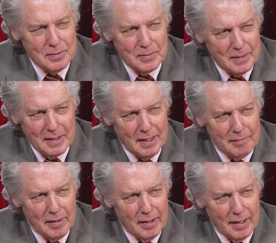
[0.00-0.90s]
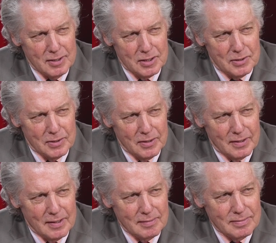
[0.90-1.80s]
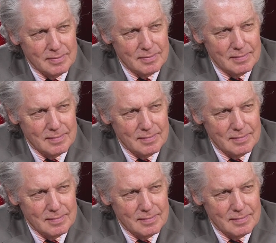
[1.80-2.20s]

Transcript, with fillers: that you're doing, can you ever actually turn it off?